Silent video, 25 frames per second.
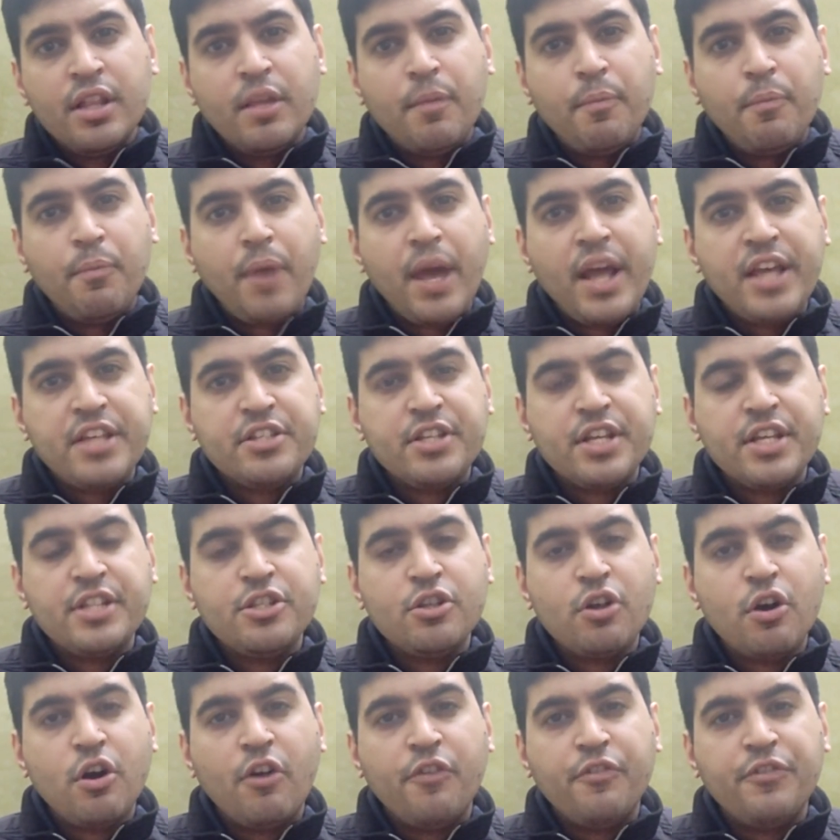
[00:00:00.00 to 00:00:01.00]
The price
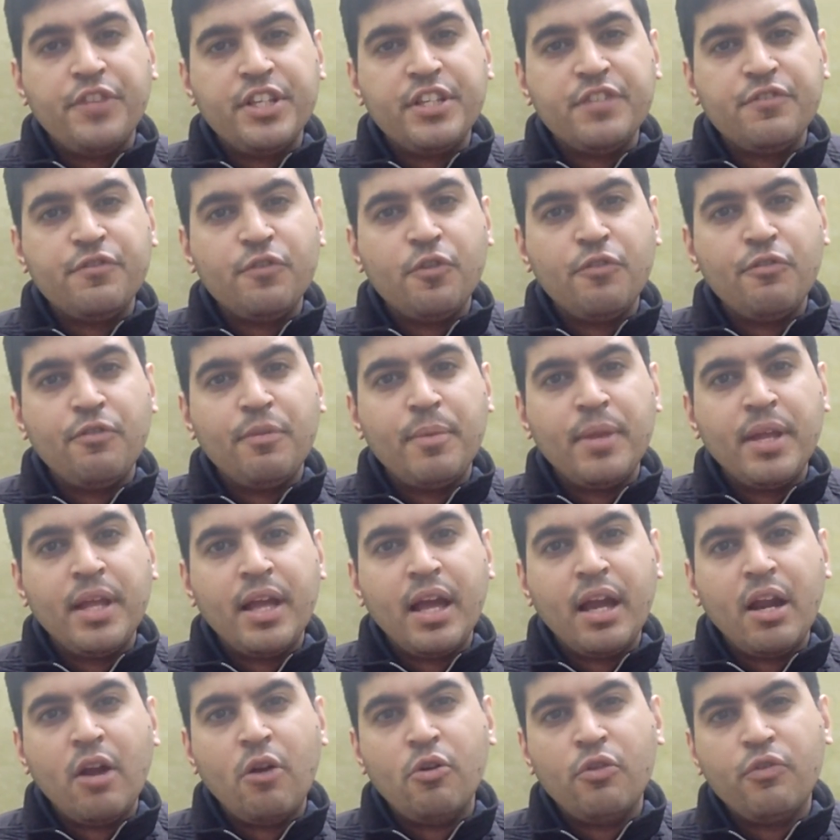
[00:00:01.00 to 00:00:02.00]
range of this phone will
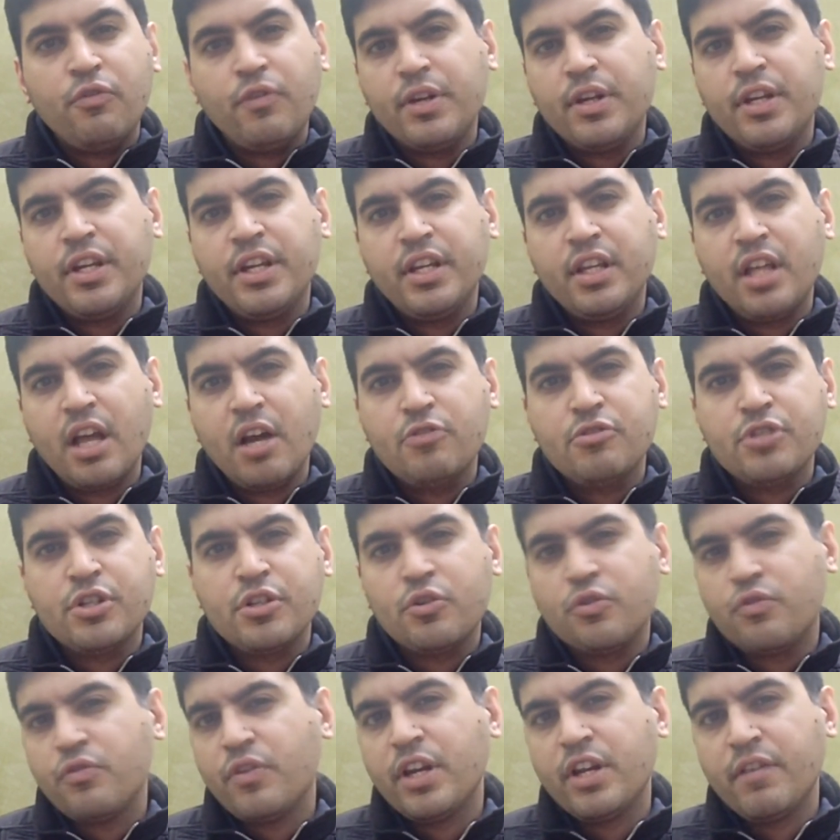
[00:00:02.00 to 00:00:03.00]
be around
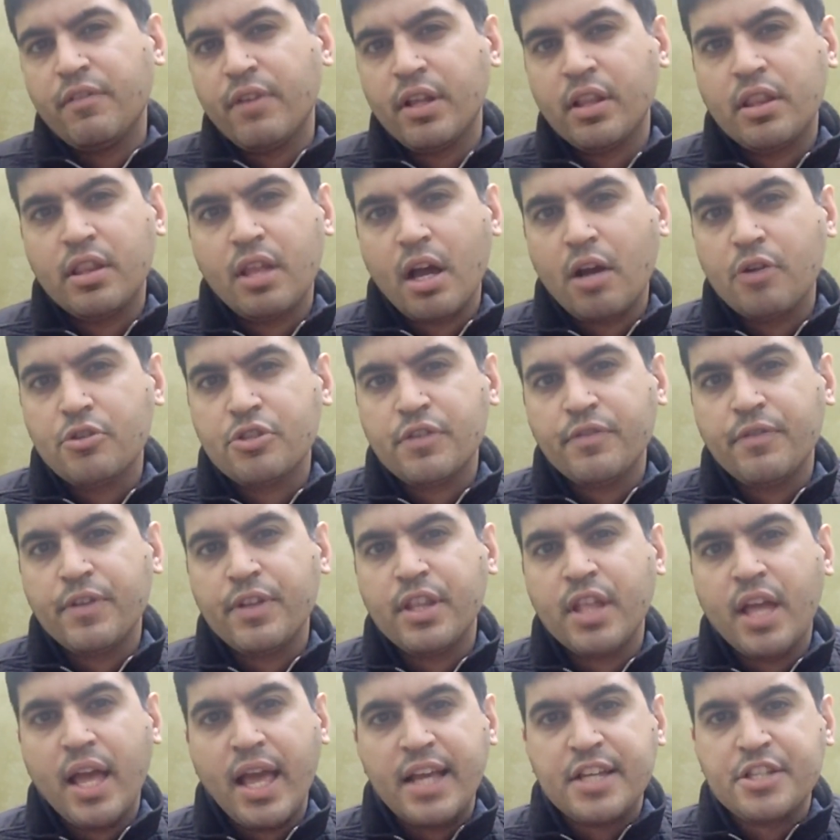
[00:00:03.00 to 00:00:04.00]
20,000 to 21,000
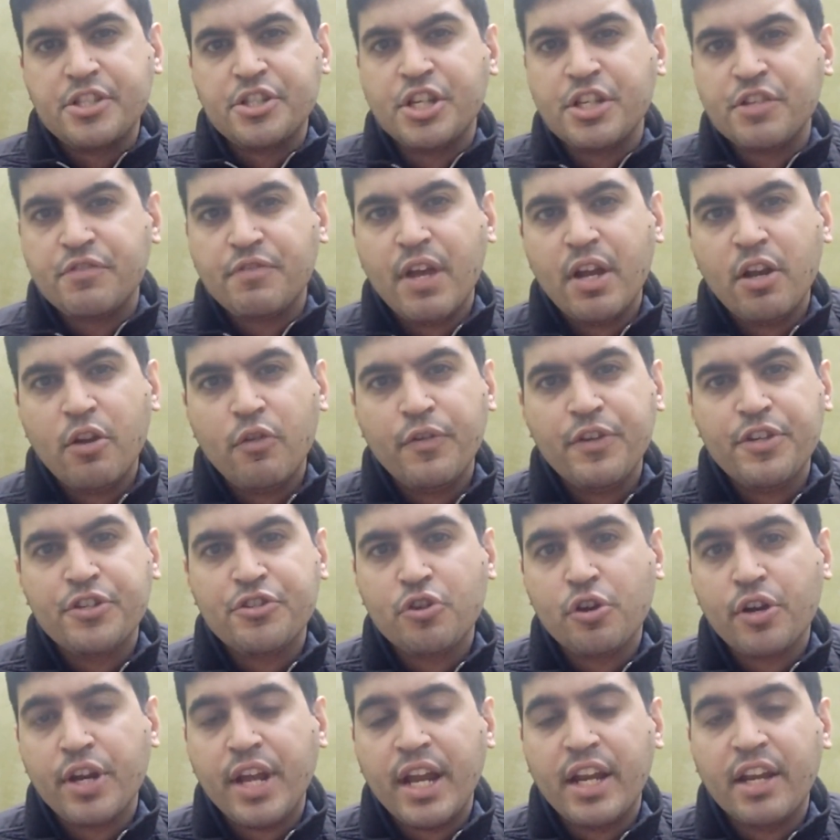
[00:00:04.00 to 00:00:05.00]
with the exchange value
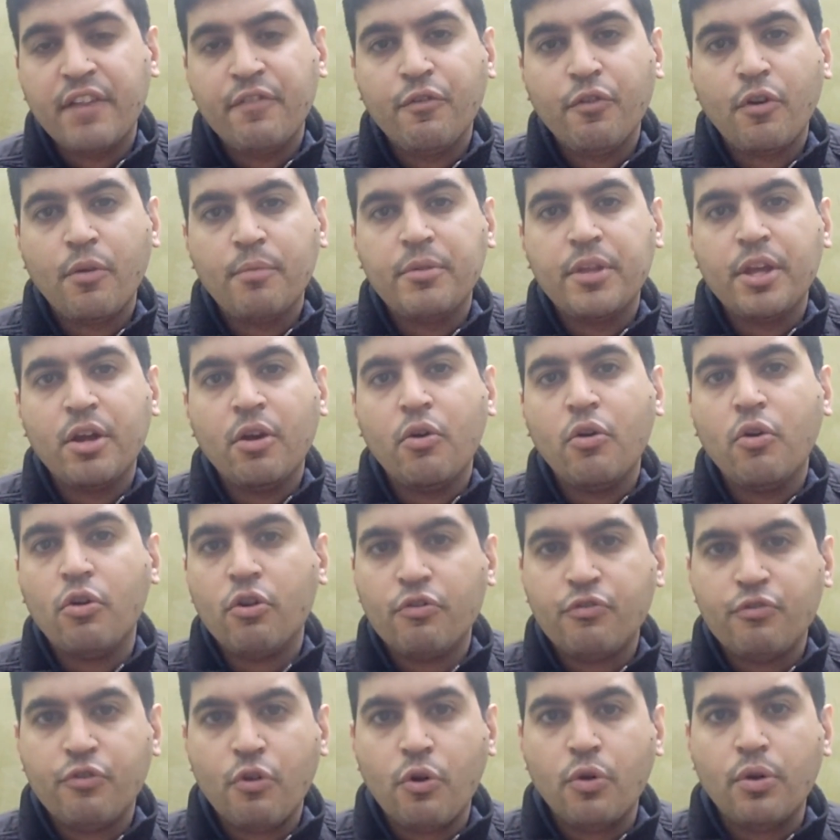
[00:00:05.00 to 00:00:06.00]
which you are getting from their
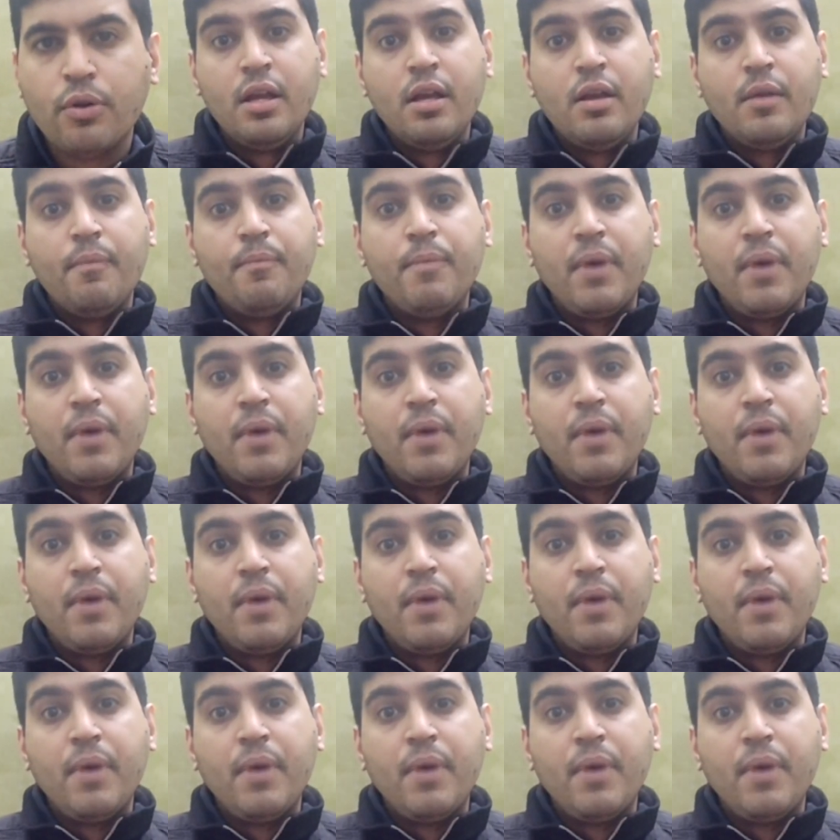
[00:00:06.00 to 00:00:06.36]
old phone.